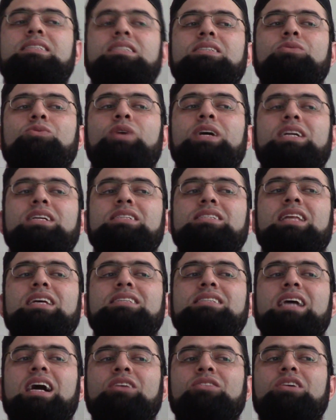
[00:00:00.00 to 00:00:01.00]
Where is the
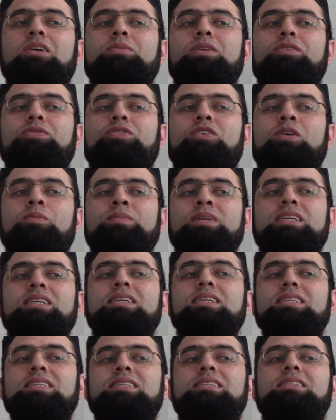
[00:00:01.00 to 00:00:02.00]
sound coming from?
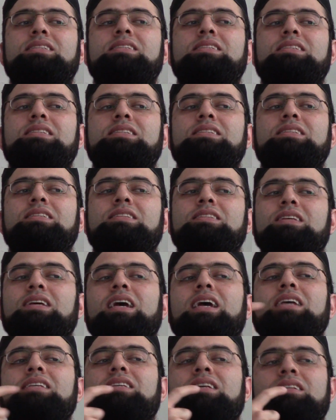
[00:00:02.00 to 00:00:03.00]

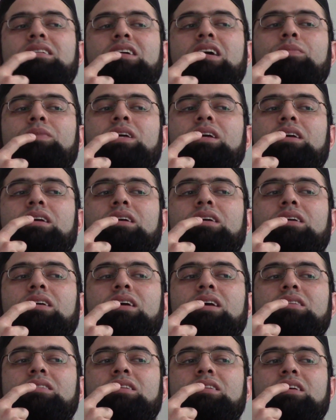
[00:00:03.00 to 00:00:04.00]
Isn't
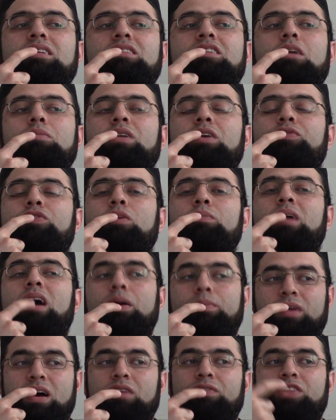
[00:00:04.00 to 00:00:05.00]
it coming from
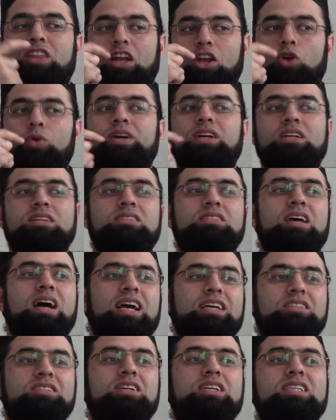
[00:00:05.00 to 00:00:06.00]
above the lower
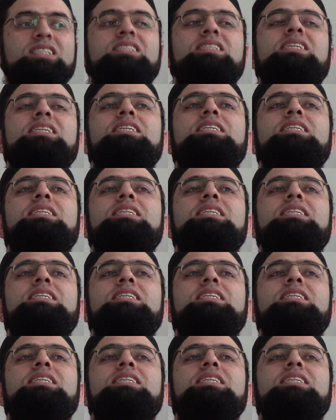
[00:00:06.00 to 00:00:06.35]
incisors?